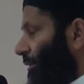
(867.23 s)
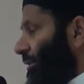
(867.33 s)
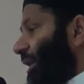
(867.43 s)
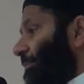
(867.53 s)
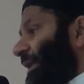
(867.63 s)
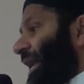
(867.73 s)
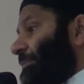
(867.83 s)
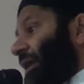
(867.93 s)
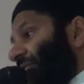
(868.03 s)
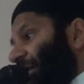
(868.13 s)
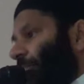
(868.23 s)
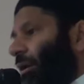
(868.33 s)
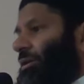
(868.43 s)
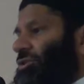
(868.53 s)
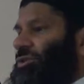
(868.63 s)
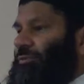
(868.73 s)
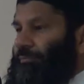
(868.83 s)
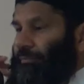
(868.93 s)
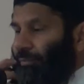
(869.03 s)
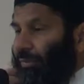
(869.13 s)
The time came and they marched.
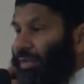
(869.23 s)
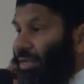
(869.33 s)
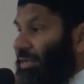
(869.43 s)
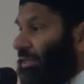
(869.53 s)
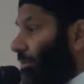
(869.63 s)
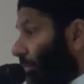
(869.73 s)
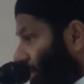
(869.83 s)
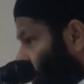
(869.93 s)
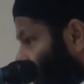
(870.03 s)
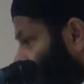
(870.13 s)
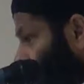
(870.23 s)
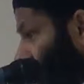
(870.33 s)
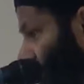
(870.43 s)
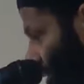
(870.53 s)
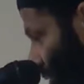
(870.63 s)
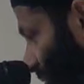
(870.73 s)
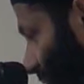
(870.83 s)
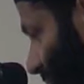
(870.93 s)
They marched with their swords,